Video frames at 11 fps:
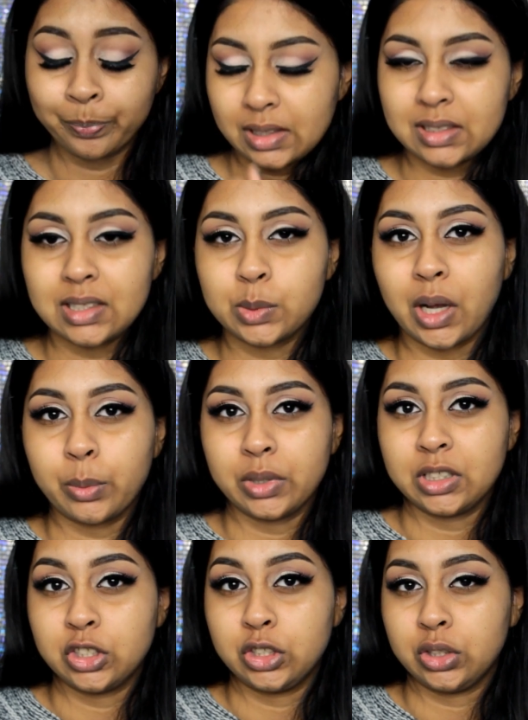This is why I
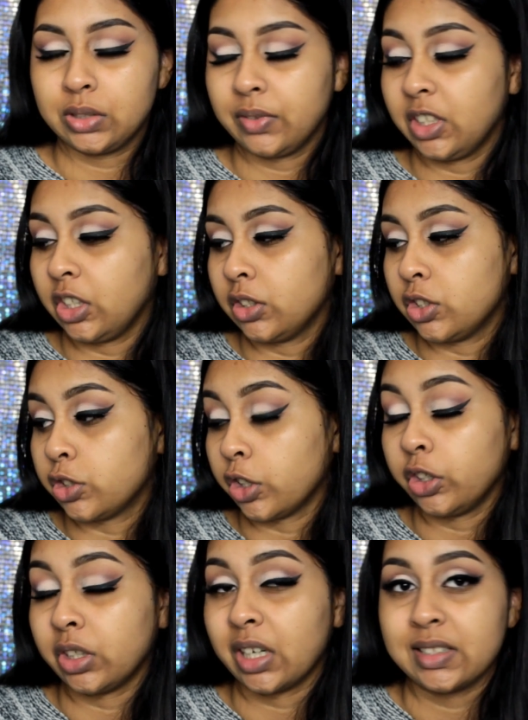wanted to do this video, to show
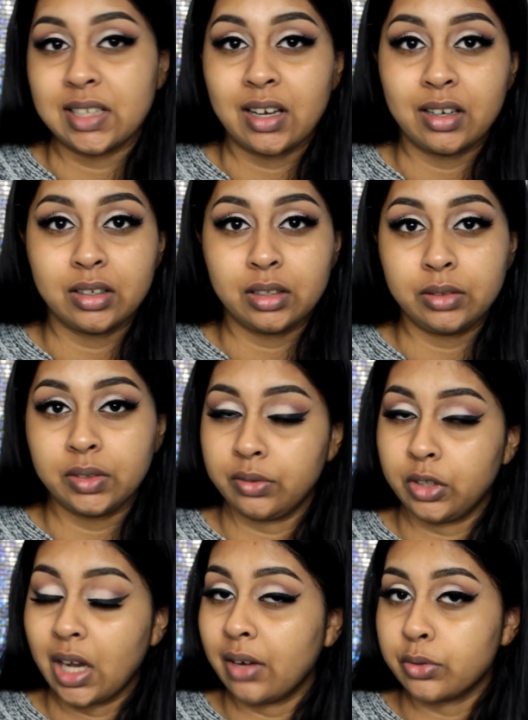you guys that even
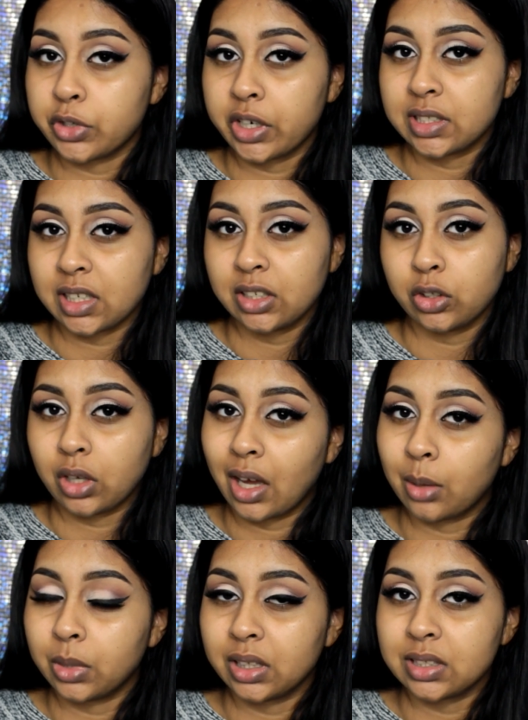if you have dry skin, you
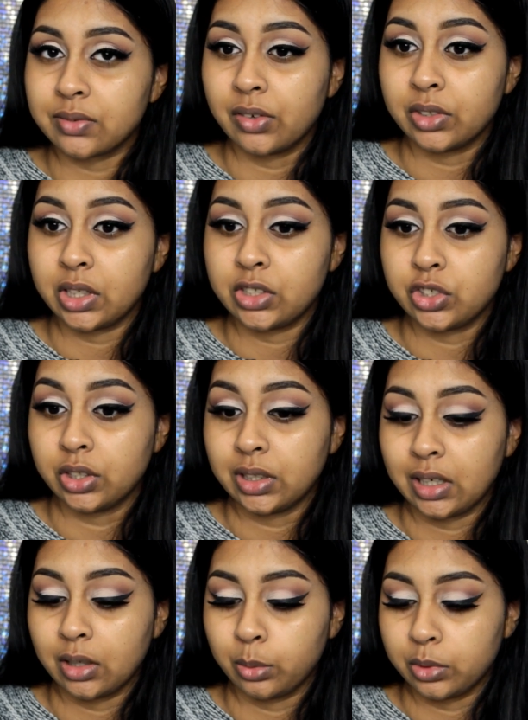can wear this foundation
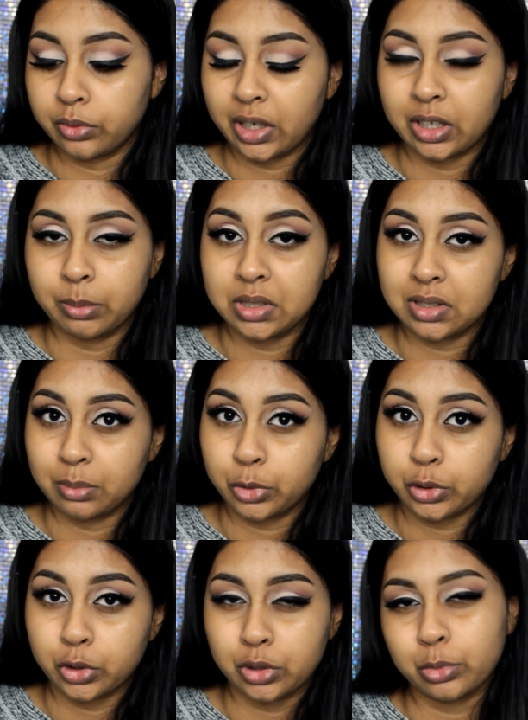and I will recommend some
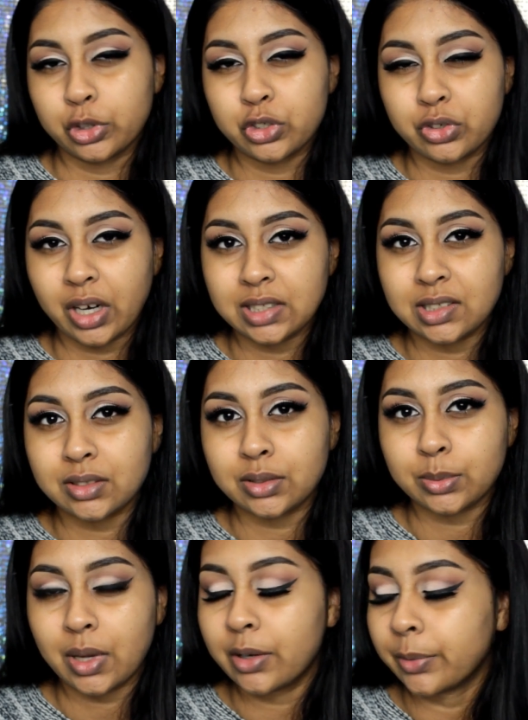good moisturizers
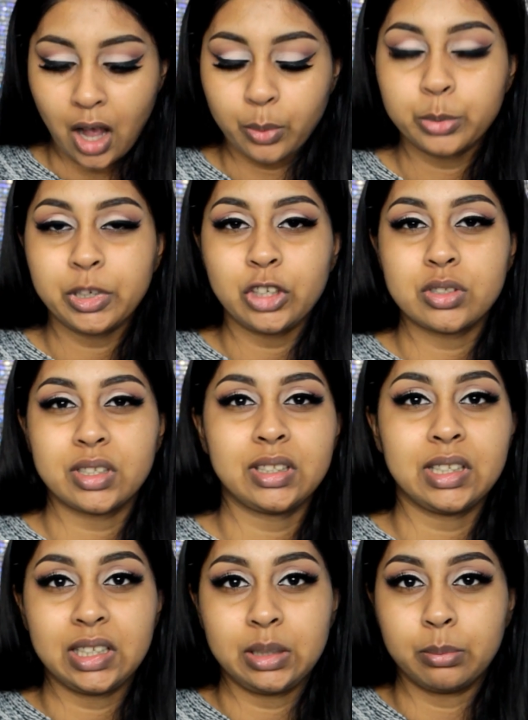as well. I will be using
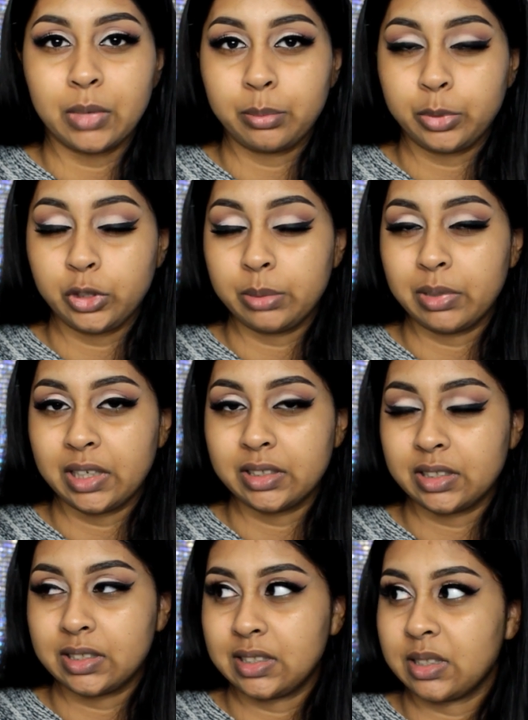the My Beauty
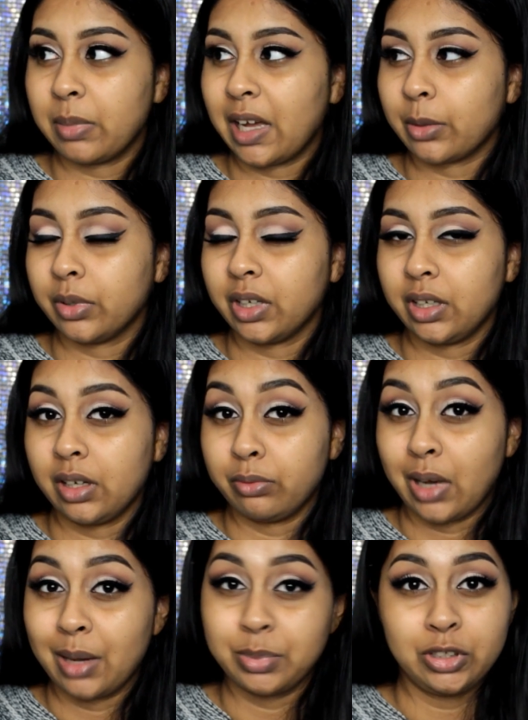Blender, this is the black one, I
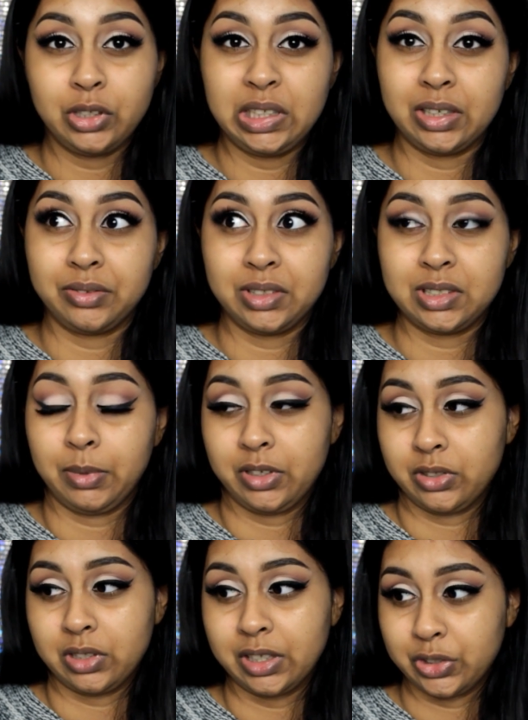absolutely love this
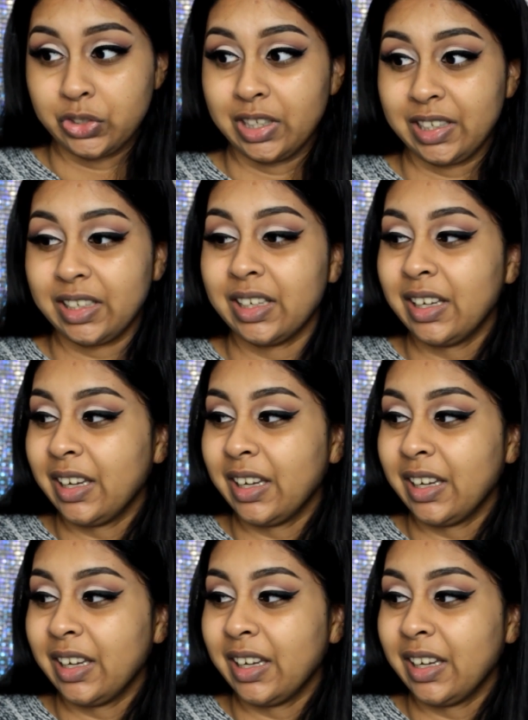sponge, literally.